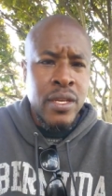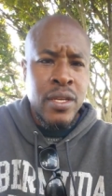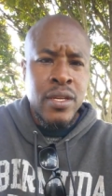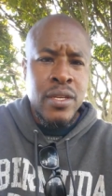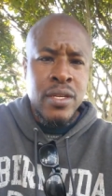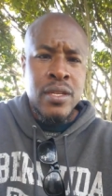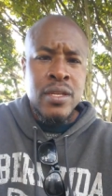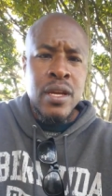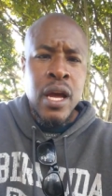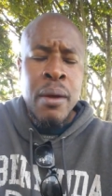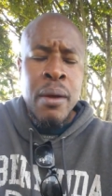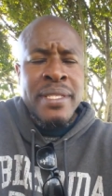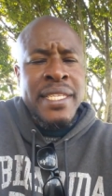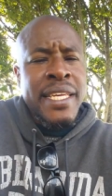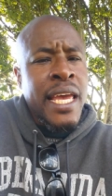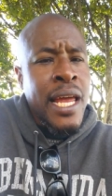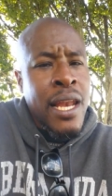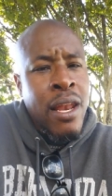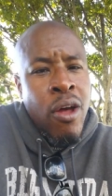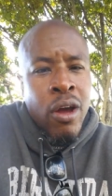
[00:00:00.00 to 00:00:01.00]
I'm
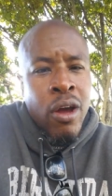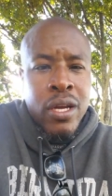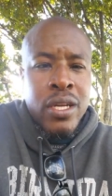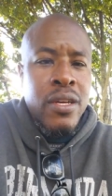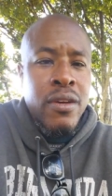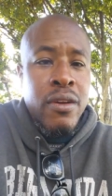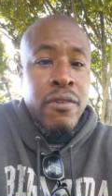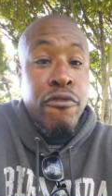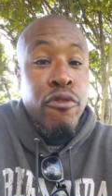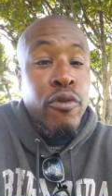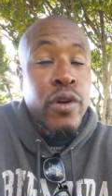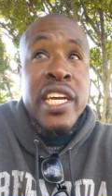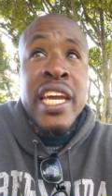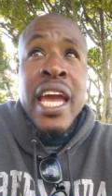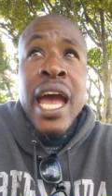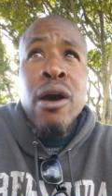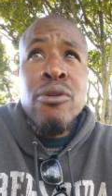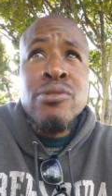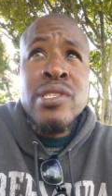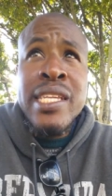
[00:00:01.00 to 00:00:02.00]
saying, look, forty
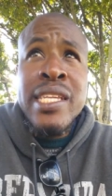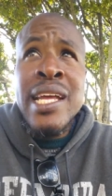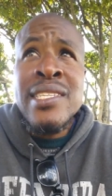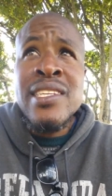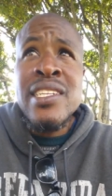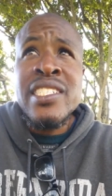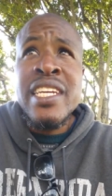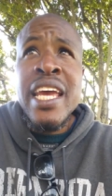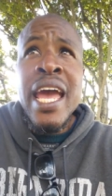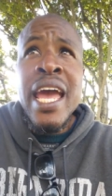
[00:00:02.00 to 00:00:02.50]
Cal stands a chance.